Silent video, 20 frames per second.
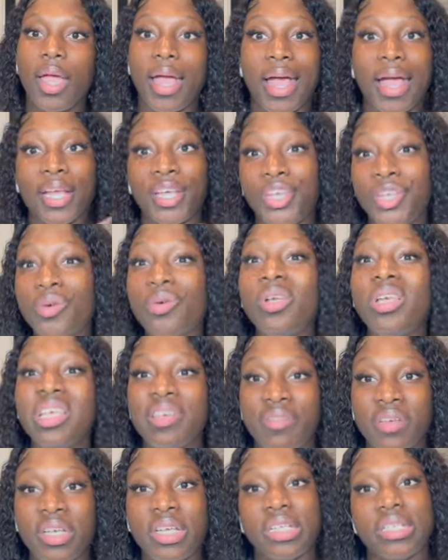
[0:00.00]
And you
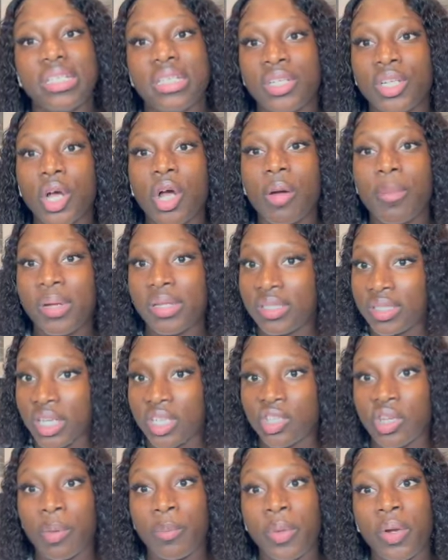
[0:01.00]
leaving it in the comment
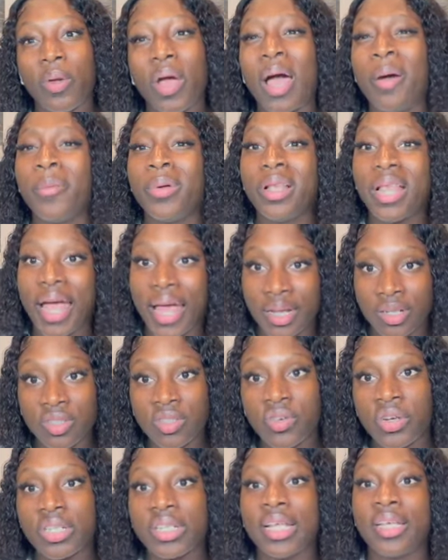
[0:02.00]
section below, I will answer it,